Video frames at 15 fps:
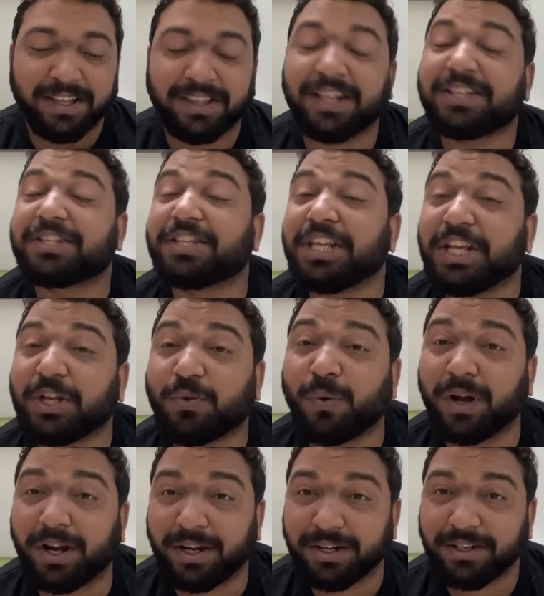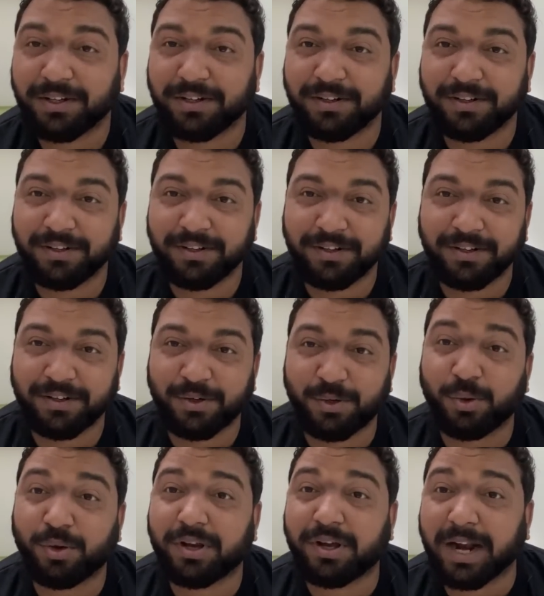the sequel to